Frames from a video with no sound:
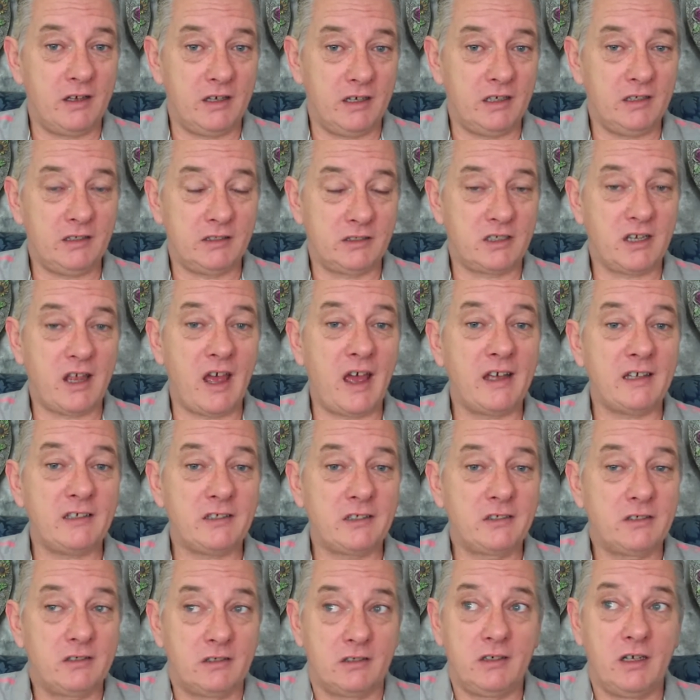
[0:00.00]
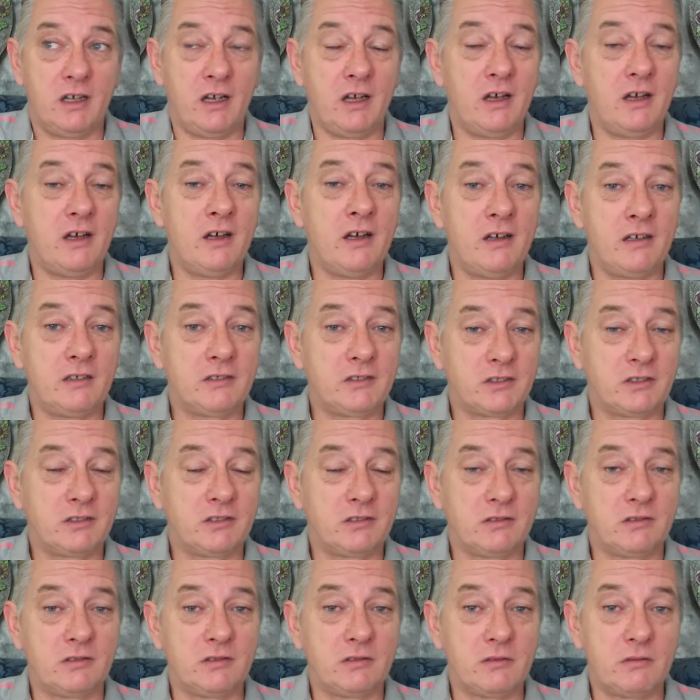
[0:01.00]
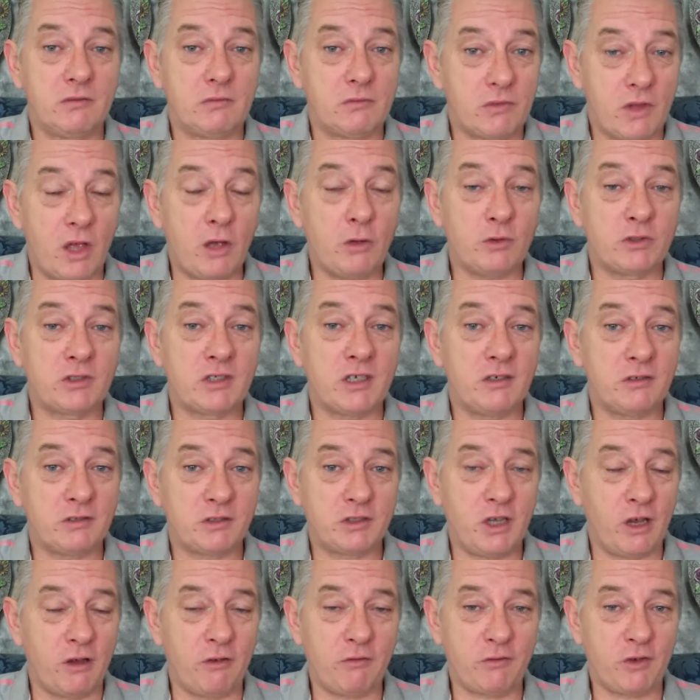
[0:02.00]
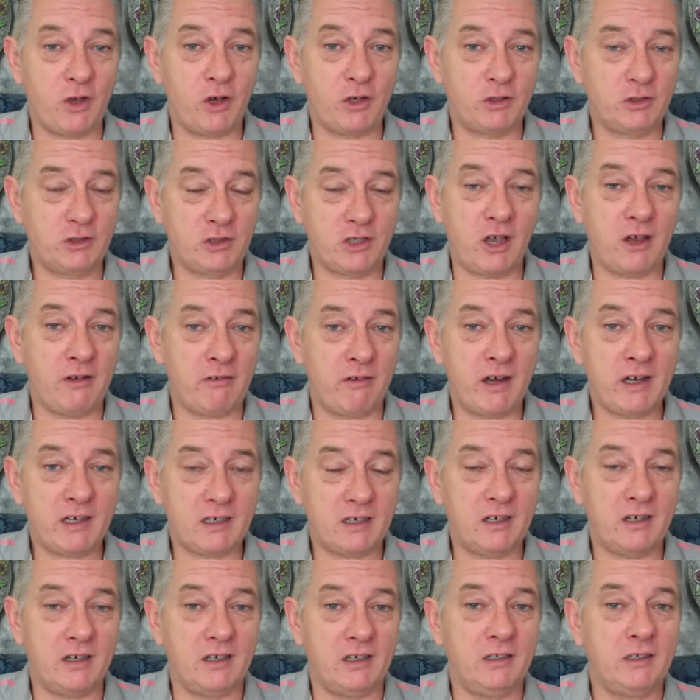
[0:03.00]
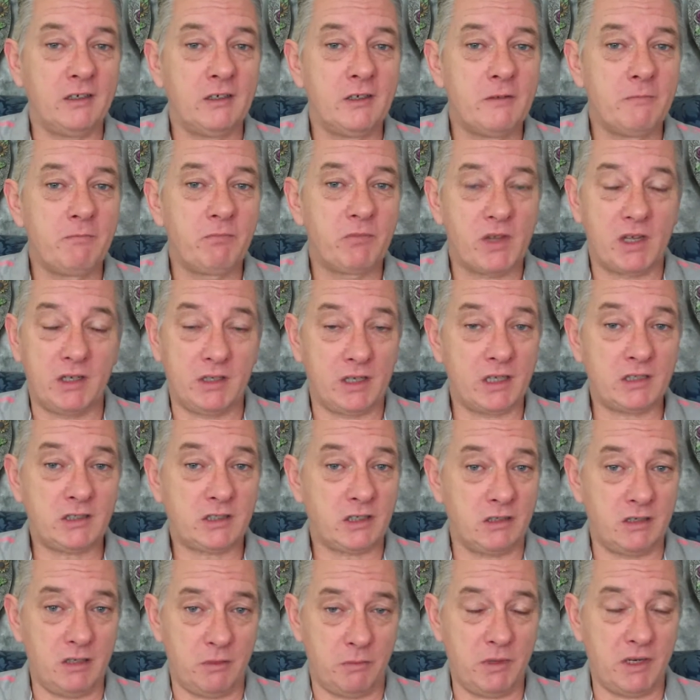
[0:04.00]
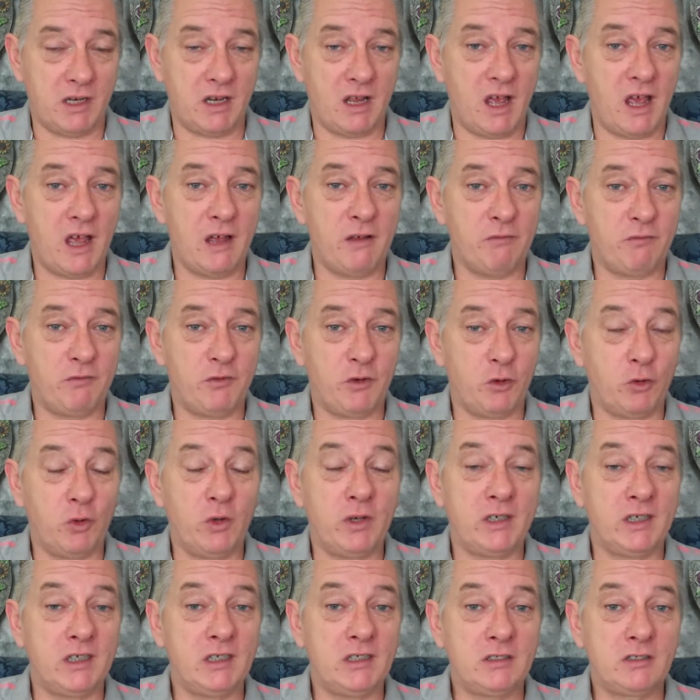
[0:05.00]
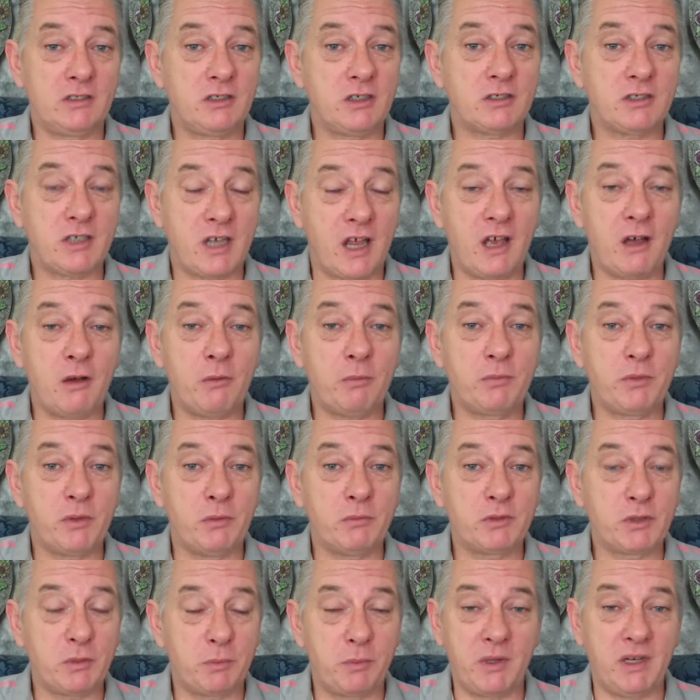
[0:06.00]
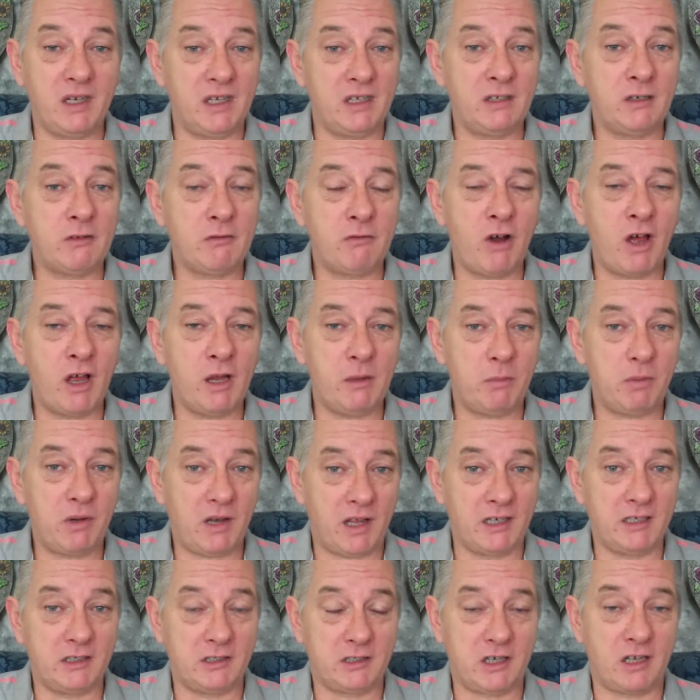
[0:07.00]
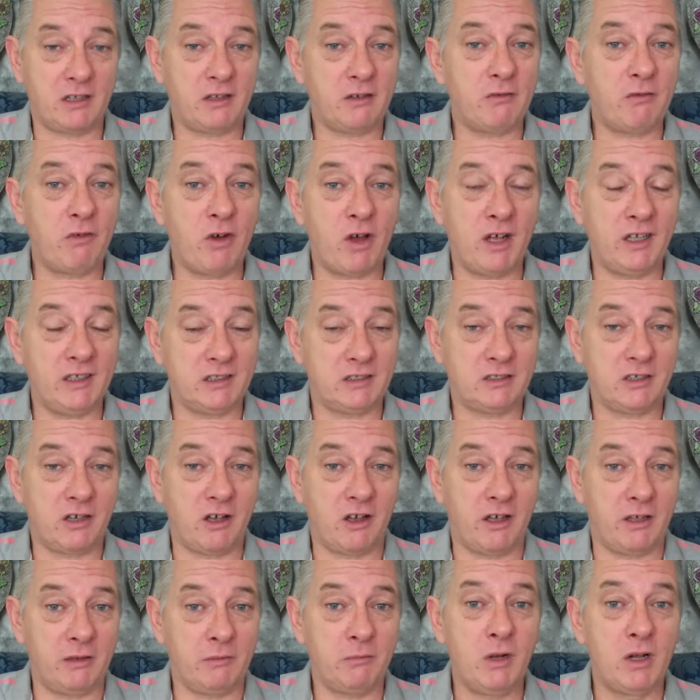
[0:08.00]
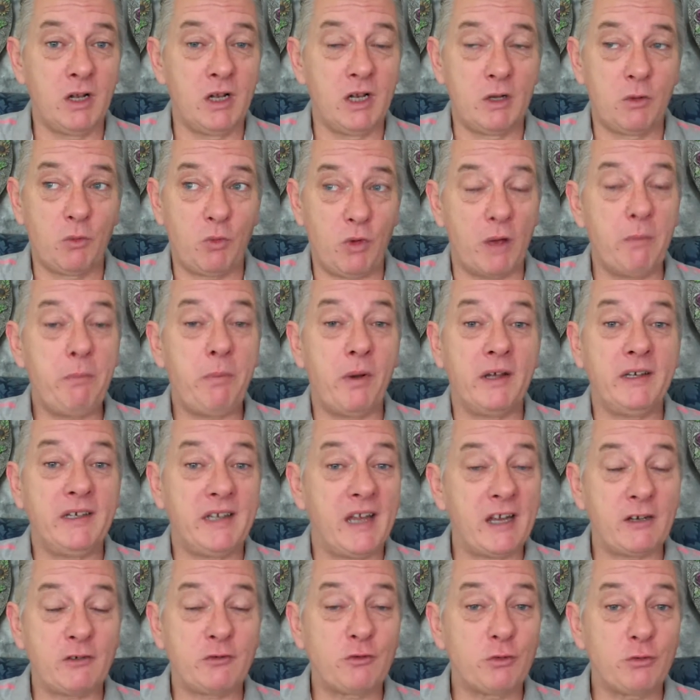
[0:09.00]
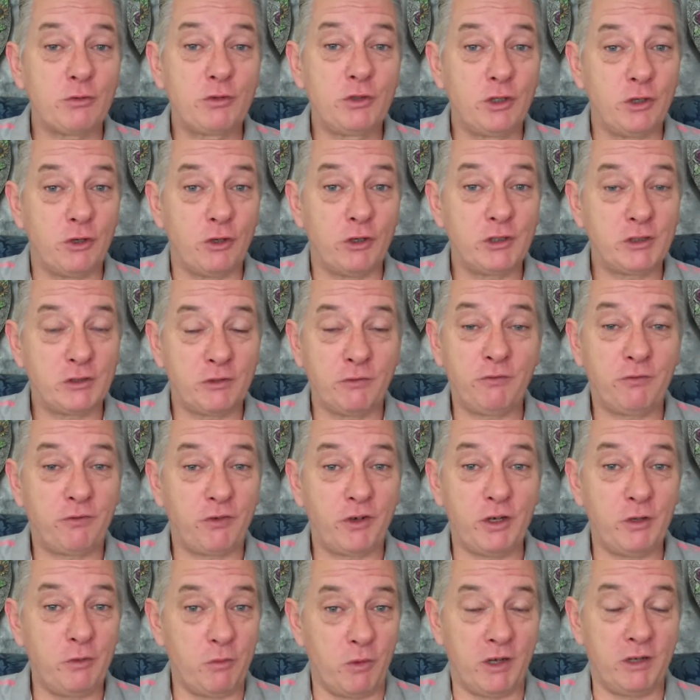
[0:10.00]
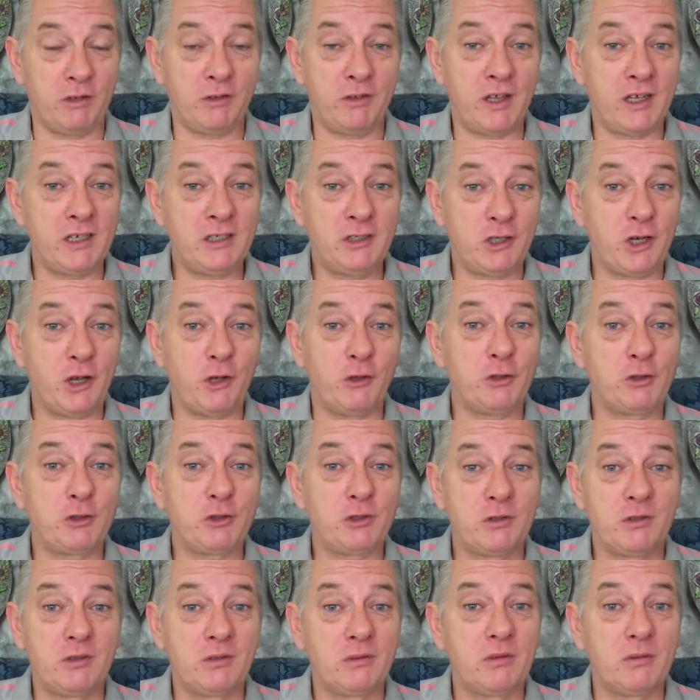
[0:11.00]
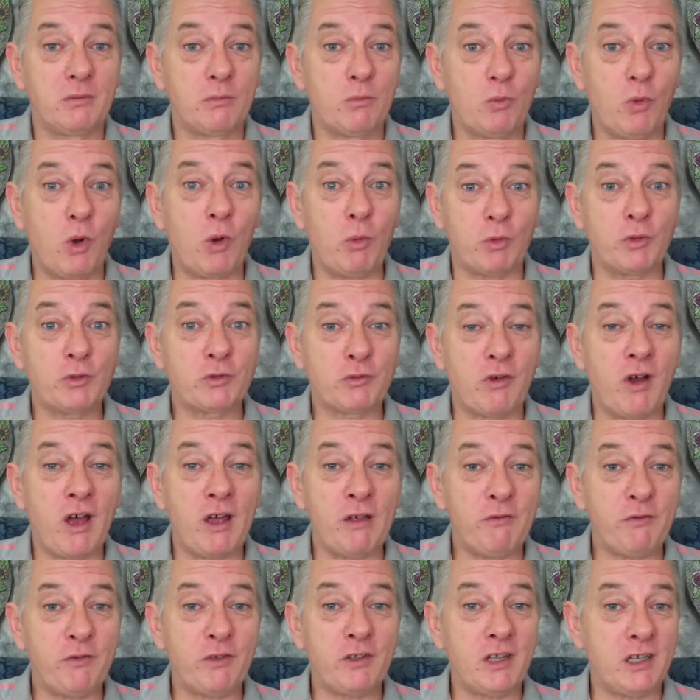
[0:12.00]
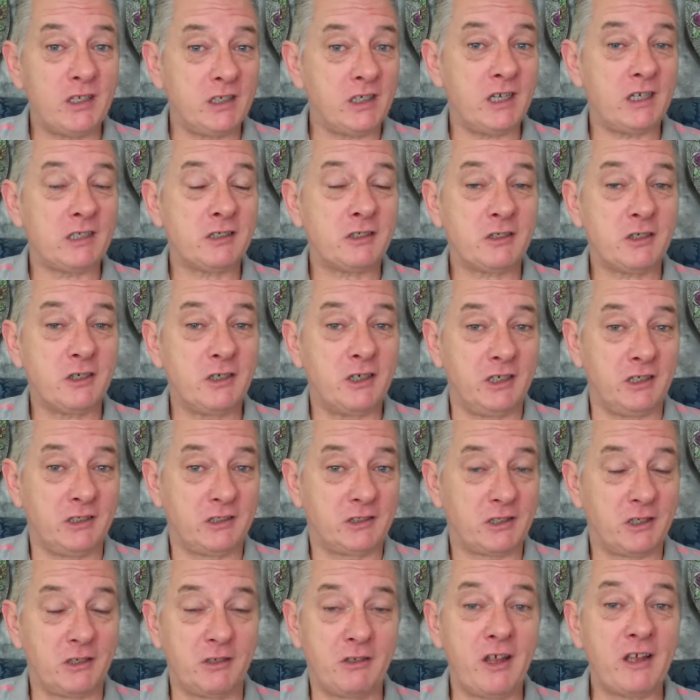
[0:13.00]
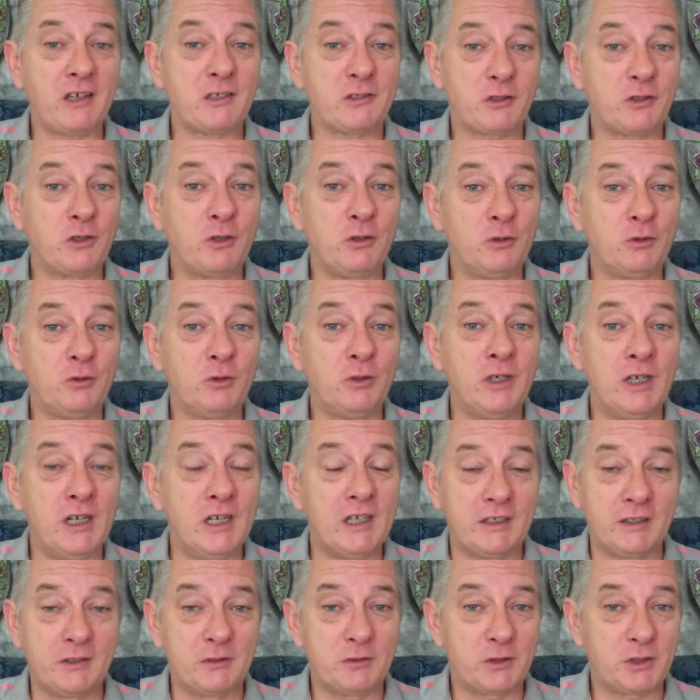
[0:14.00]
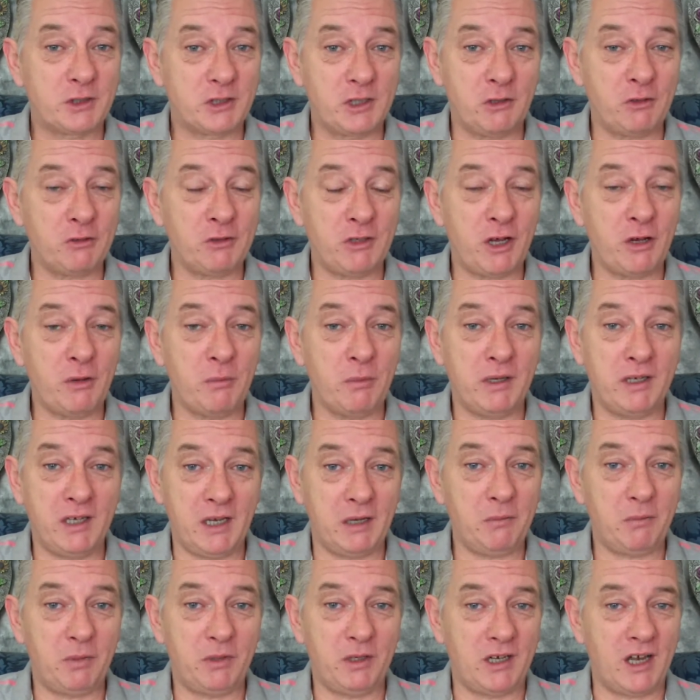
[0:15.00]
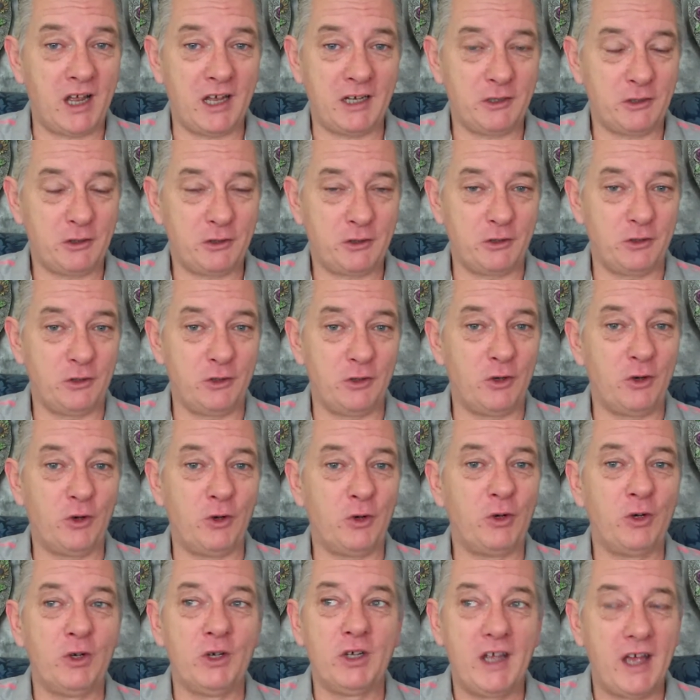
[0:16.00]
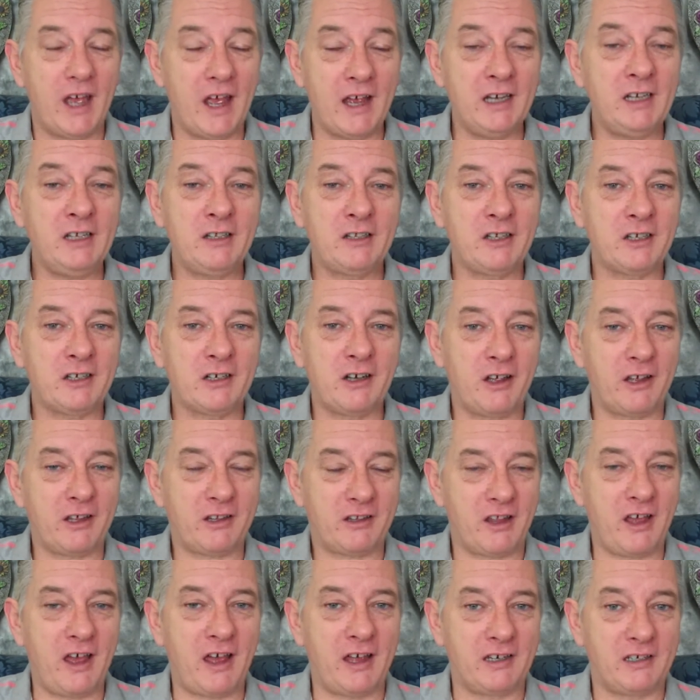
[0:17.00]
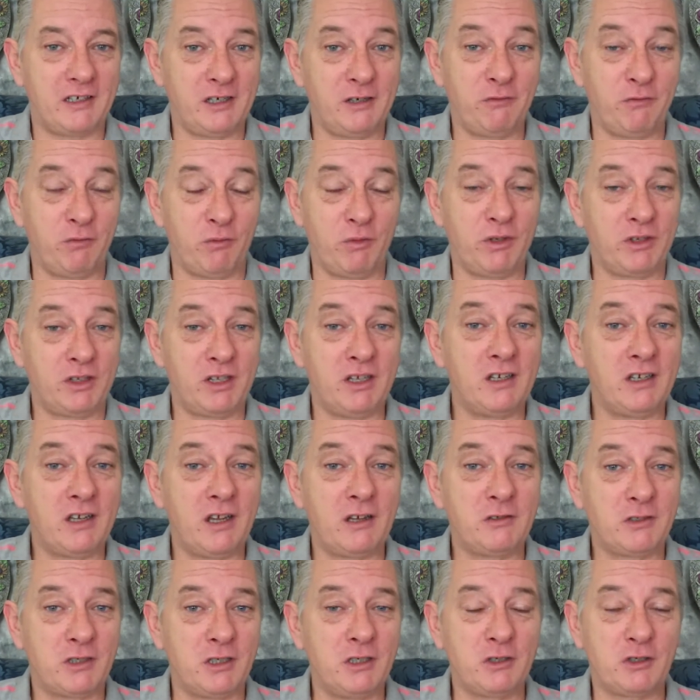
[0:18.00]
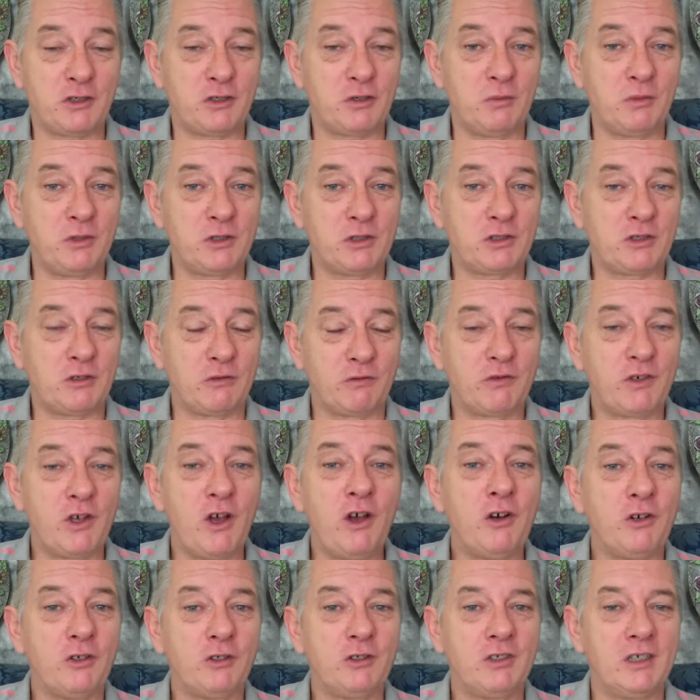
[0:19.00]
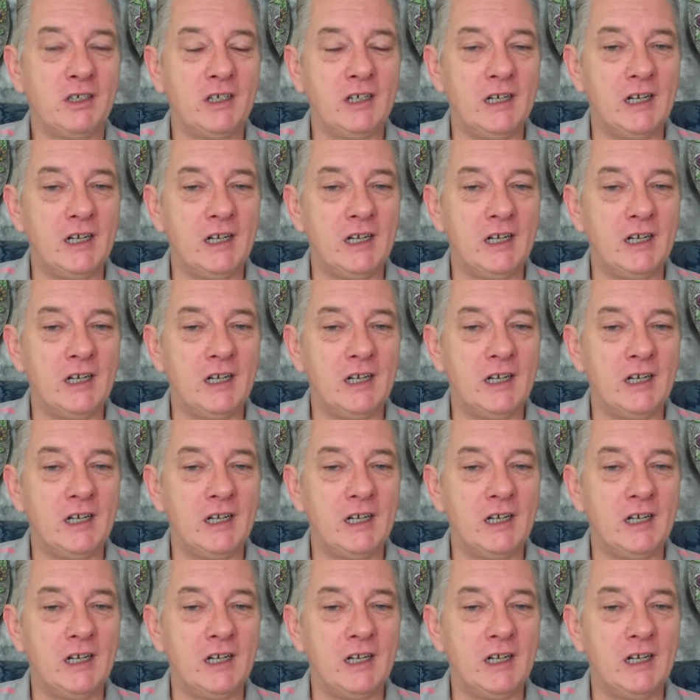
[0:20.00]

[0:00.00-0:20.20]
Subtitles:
is that those that have served God directly. And that's only been a handful, and he's just helped them to be in the right place at the right time, where by natural choice and free will, they chose what was right for their destiny. So that's all. There's still no manipulation or anything like that, even within those instruments of God.